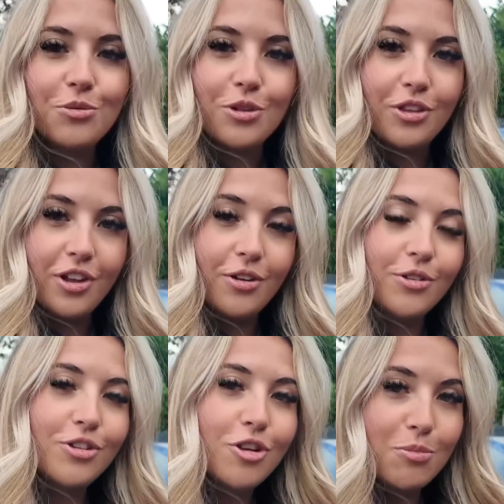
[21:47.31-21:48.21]
up with you
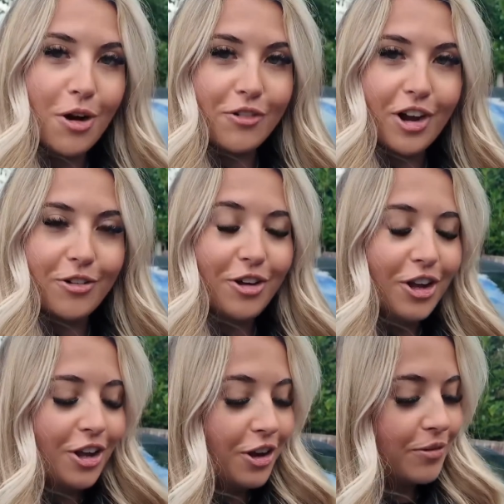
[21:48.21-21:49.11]
tomorrow
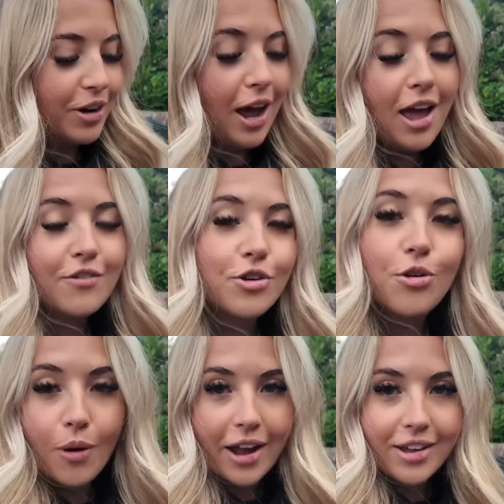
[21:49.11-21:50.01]
when I have
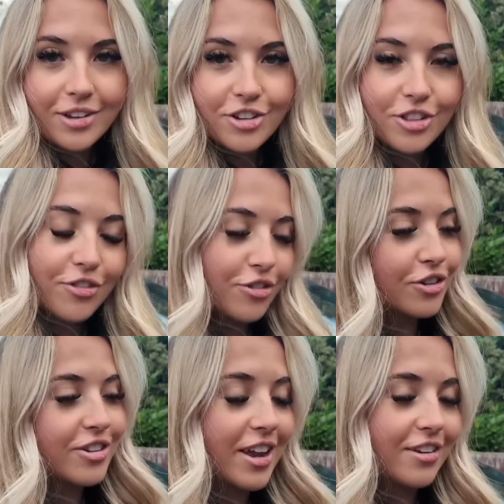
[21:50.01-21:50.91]
acquired the
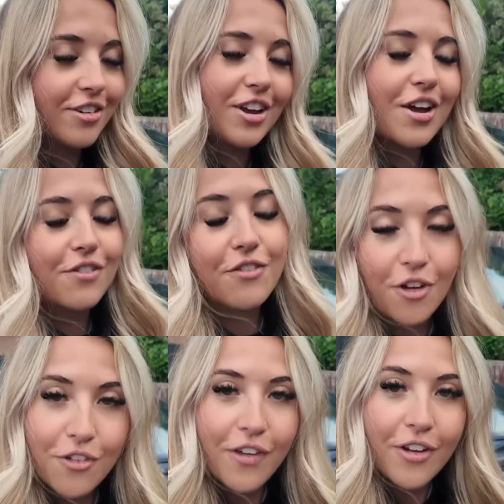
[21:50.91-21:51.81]
front end of a
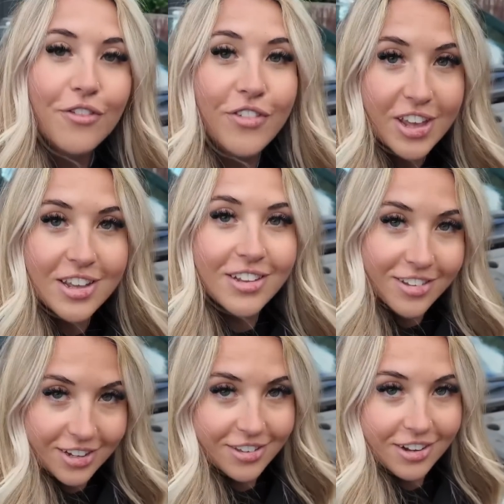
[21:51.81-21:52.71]
Volvo
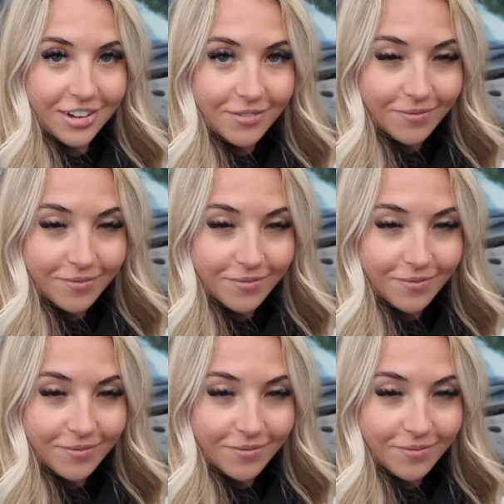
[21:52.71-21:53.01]
V60.